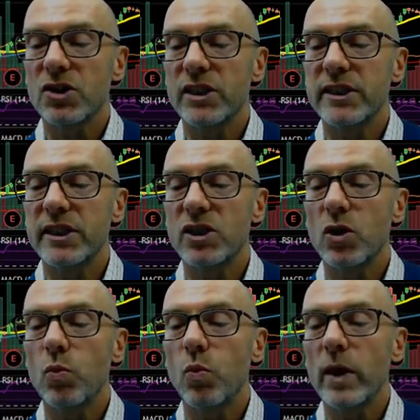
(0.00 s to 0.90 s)
this is the
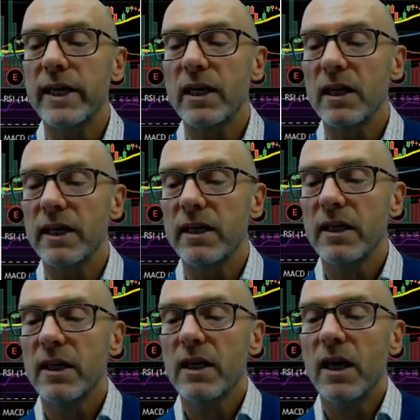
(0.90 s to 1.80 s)
weekly.
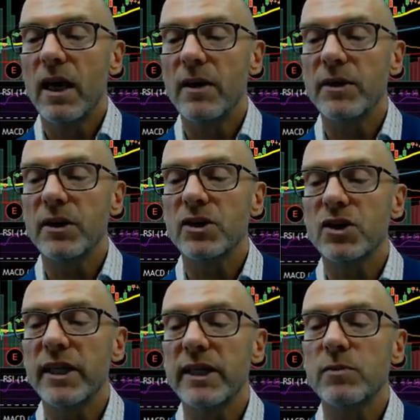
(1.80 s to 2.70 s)
You can
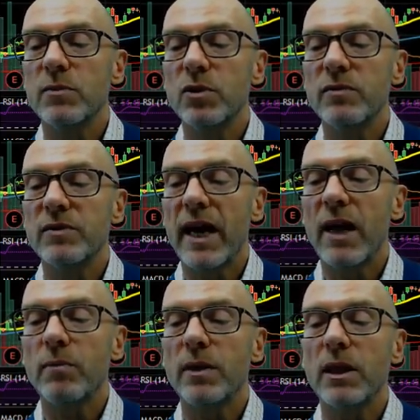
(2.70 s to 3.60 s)
see it's moved
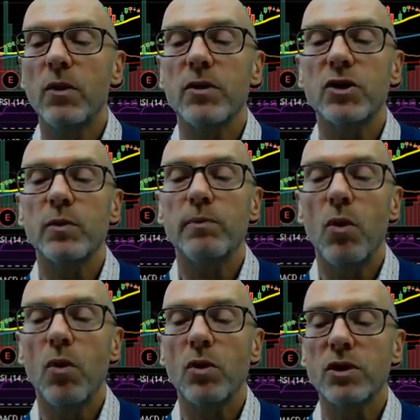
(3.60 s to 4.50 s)
down below the
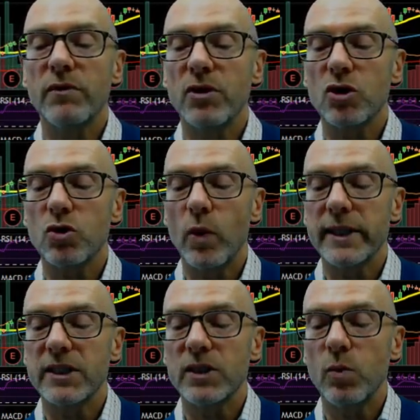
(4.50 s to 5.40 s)
support of the
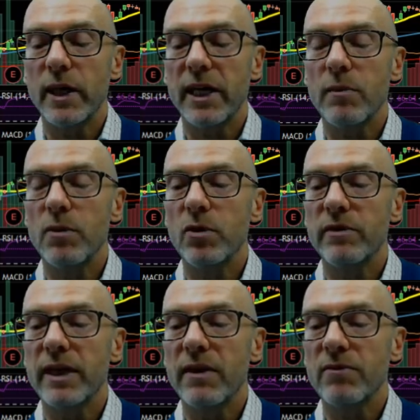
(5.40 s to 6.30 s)
20-week
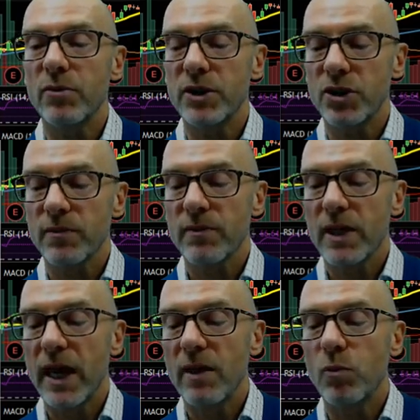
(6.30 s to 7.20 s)
moving average,
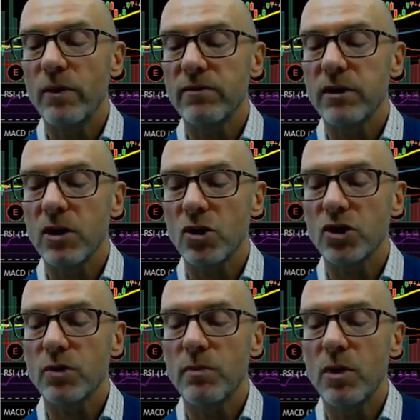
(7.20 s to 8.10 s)
and we've
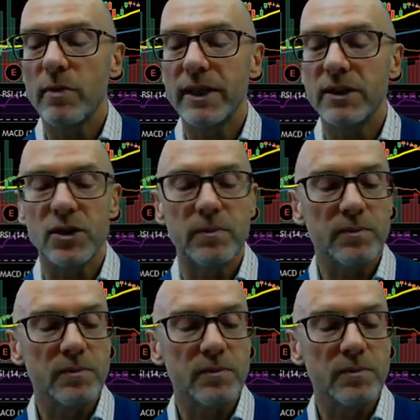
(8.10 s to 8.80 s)
lost momentum.